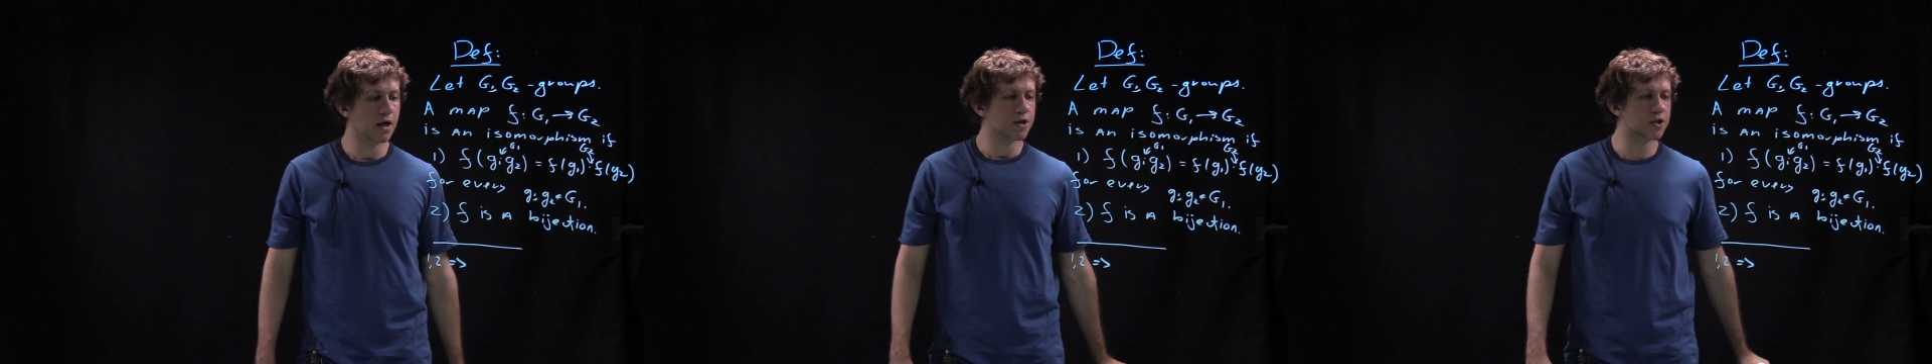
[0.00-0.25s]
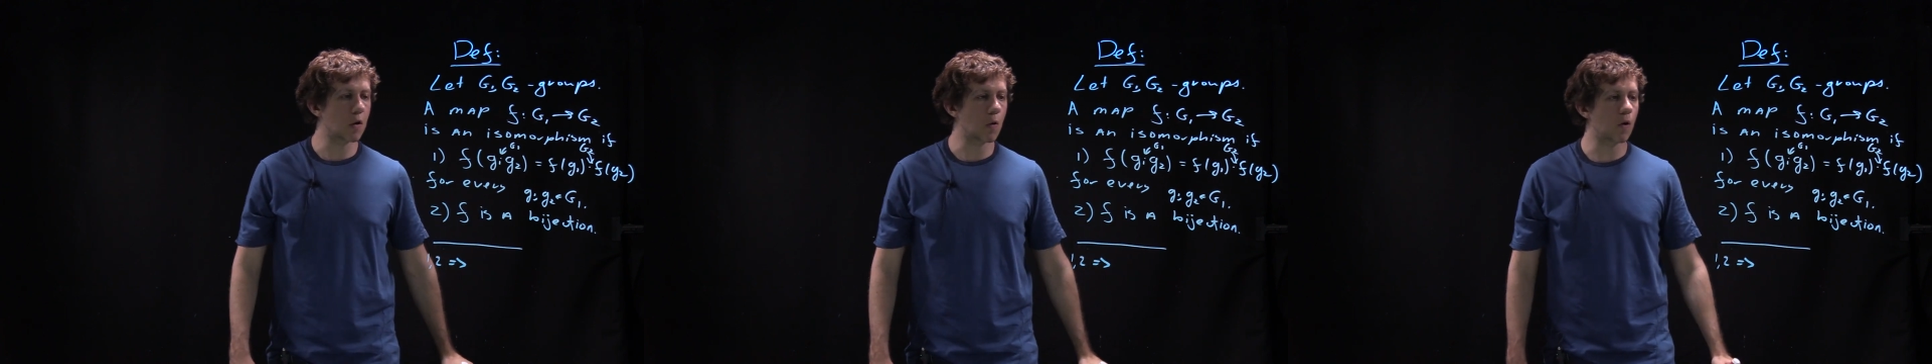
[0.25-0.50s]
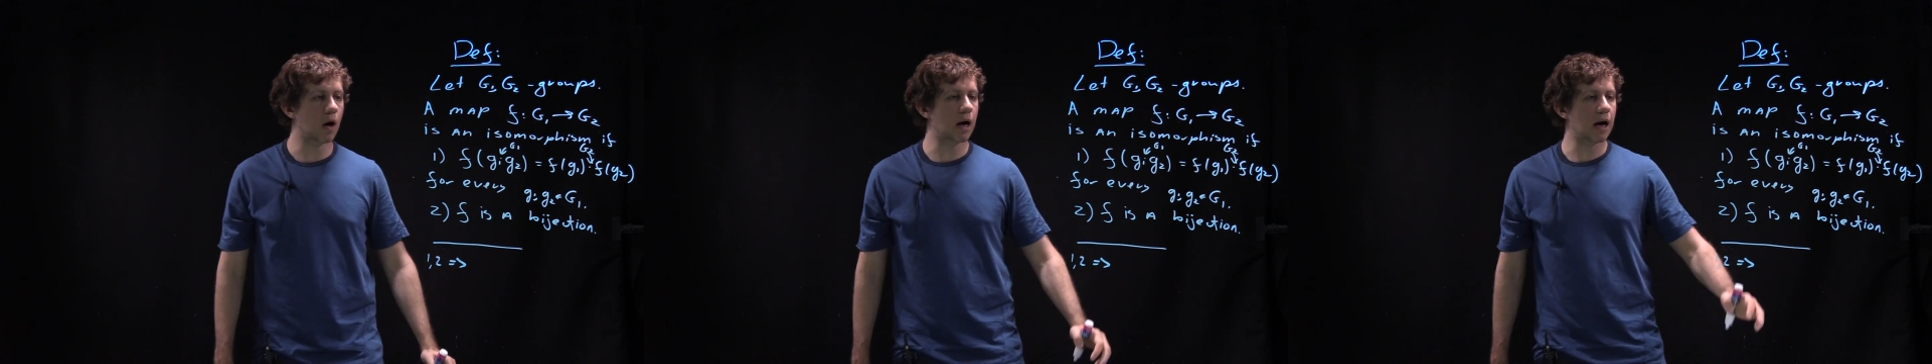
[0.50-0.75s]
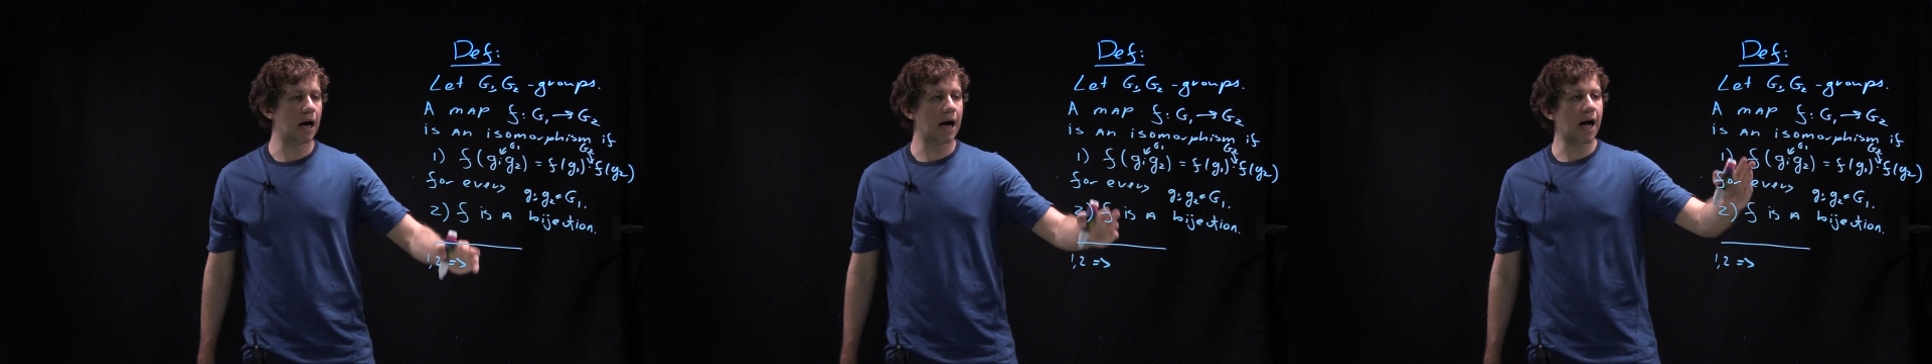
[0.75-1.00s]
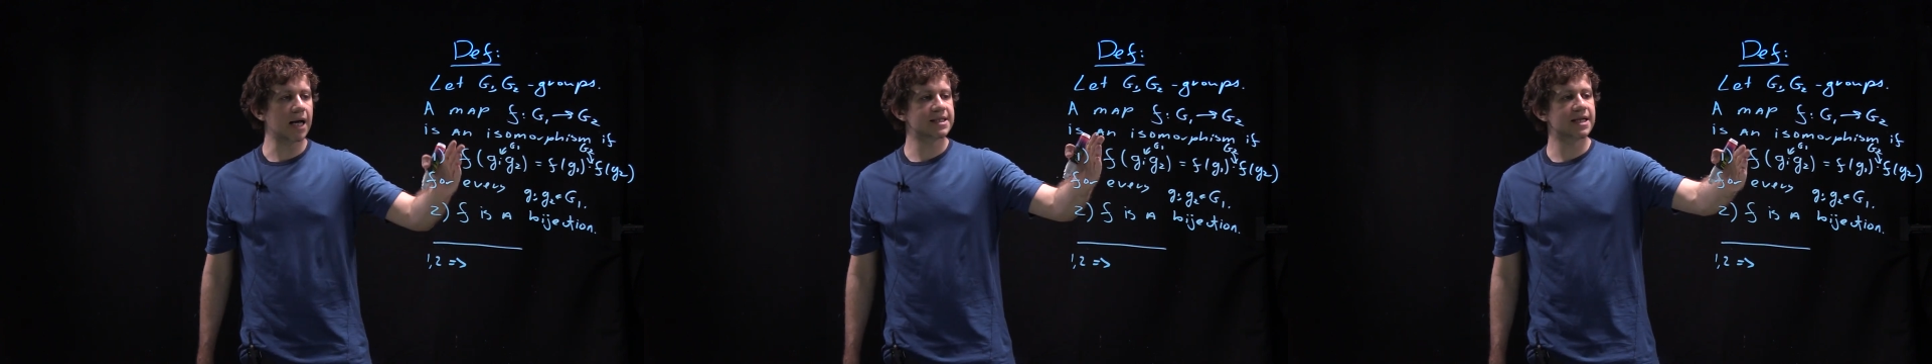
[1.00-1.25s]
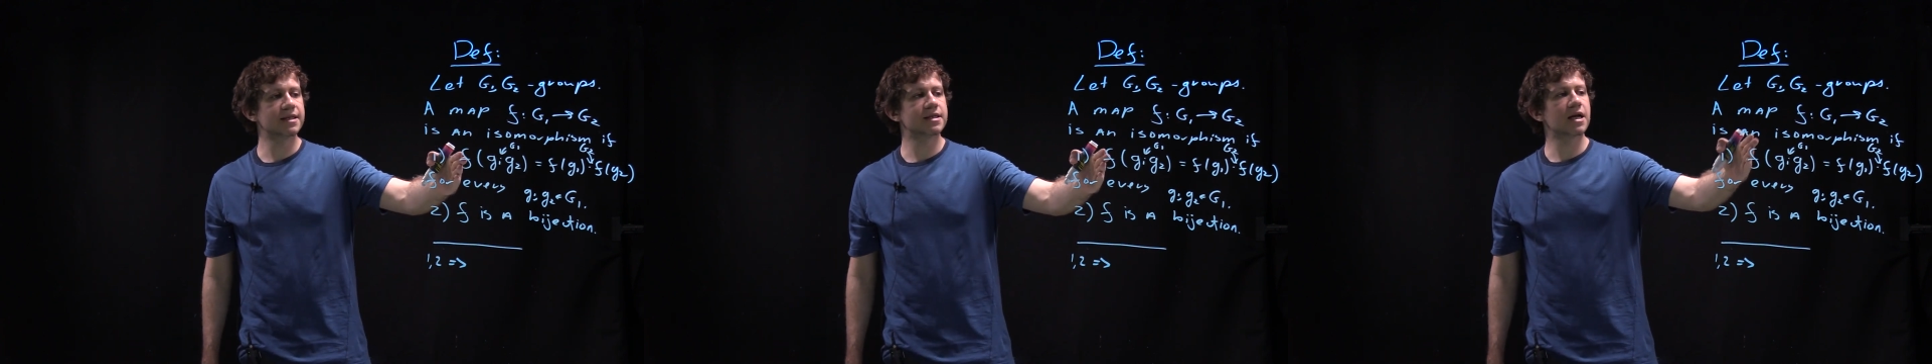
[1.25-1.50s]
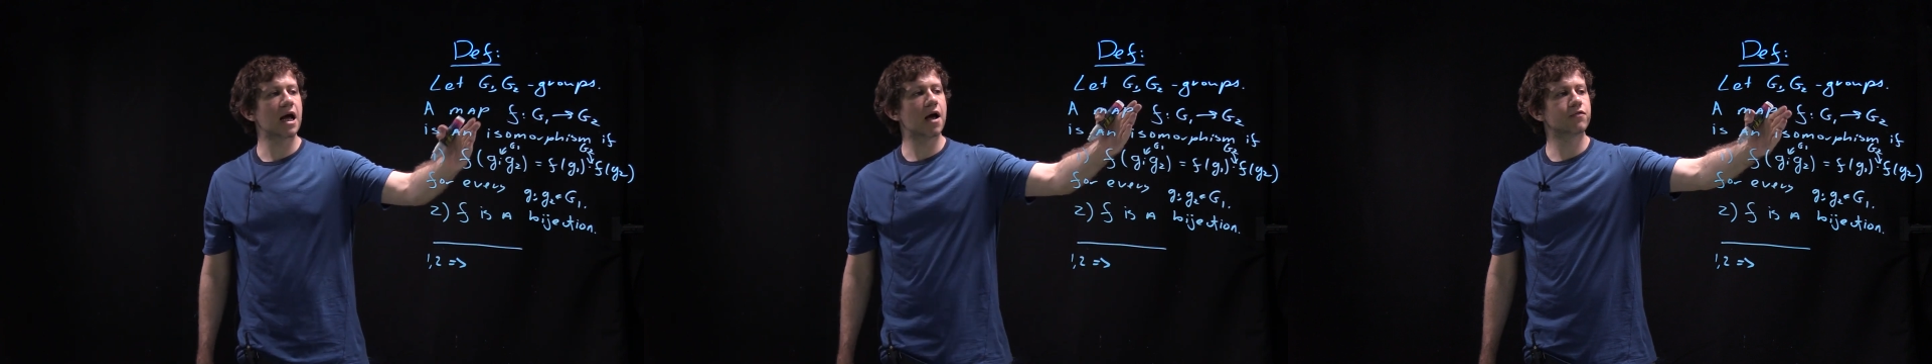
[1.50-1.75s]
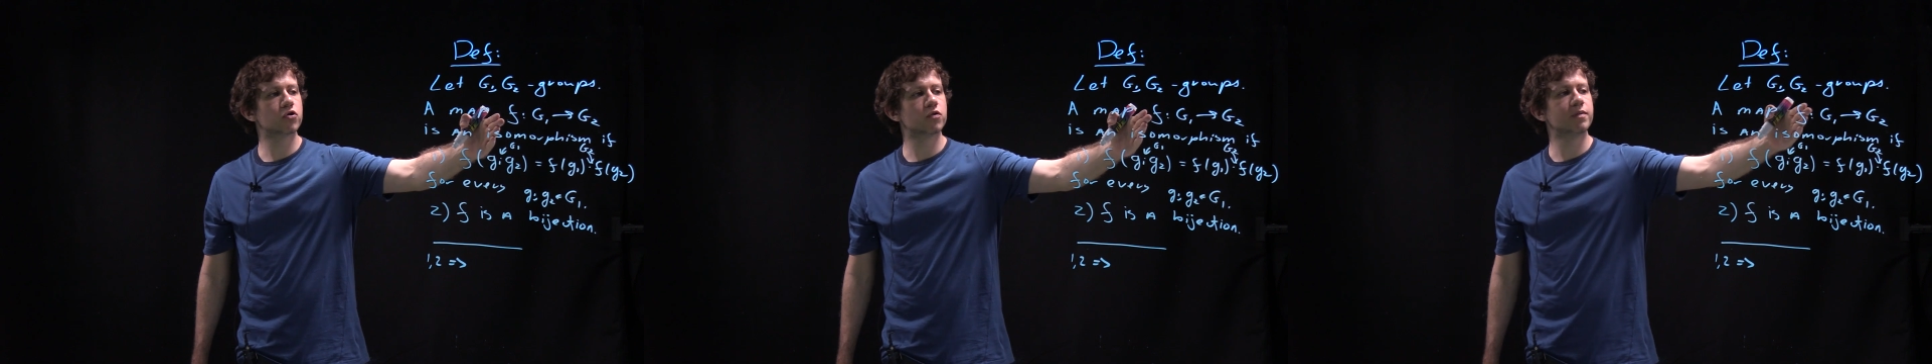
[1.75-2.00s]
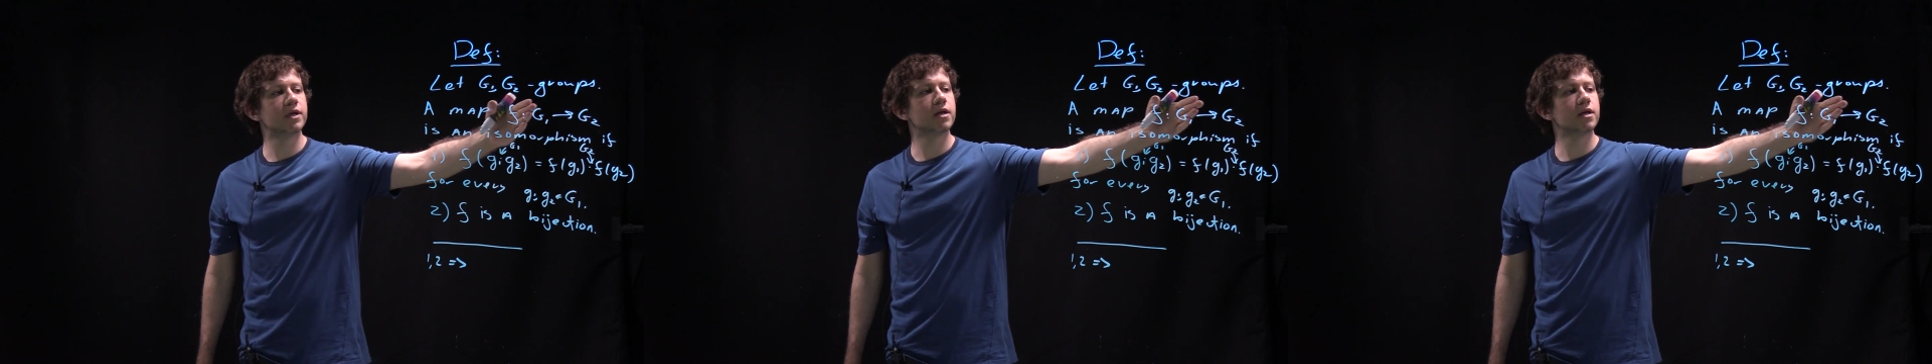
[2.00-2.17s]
So I said that F should